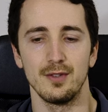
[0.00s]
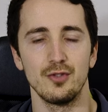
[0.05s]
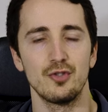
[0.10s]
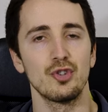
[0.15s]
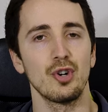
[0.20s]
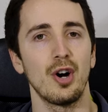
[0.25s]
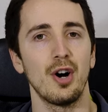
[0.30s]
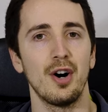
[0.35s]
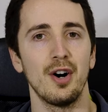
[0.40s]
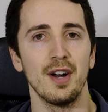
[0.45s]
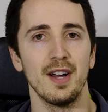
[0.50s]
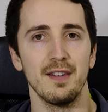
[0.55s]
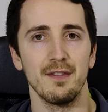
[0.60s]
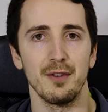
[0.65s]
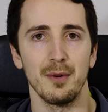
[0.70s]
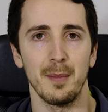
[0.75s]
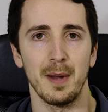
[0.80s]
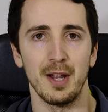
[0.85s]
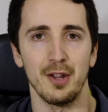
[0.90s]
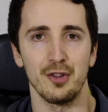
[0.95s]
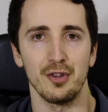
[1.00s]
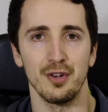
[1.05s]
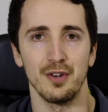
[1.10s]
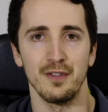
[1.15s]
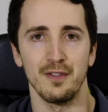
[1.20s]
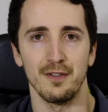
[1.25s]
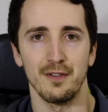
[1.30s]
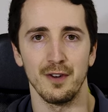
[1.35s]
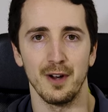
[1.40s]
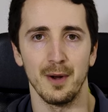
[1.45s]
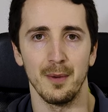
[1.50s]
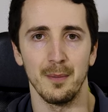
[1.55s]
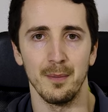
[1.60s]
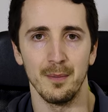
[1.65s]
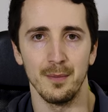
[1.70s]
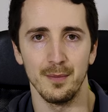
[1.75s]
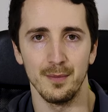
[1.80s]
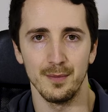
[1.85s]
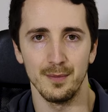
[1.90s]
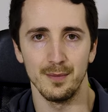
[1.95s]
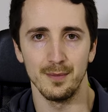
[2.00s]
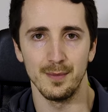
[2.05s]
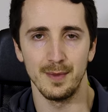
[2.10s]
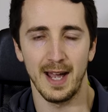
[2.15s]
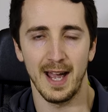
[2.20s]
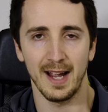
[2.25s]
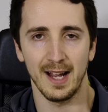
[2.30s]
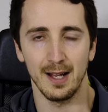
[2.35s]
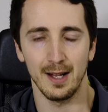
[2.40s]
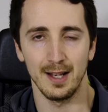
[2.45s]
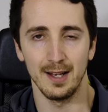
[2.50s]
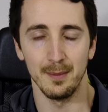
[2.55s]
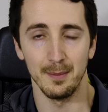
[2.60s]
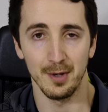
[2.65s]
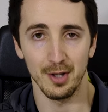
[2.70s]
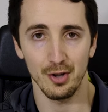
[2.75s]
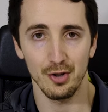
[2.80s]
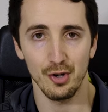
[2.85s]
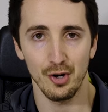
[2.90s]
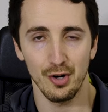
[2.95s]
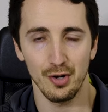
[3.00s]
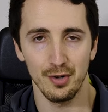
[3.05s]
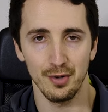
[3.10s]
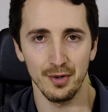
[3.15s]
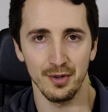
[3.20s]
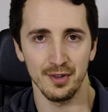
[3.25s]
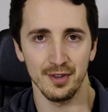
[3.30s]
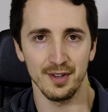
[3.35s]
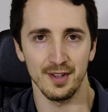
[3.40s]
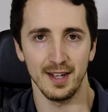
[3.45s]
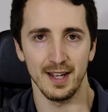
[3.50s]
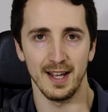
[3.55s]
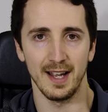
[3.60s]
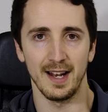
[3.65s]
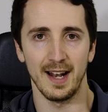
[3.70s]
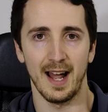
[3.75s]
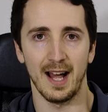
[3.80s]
draw information from academic journals and